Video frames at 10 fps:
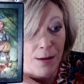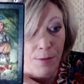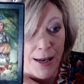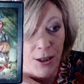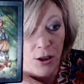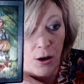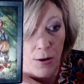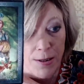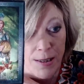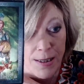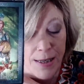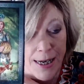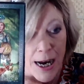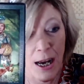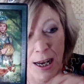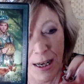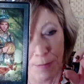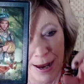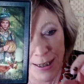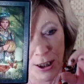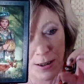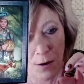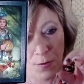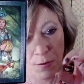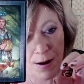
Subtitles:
Page of Coins is here. Pages often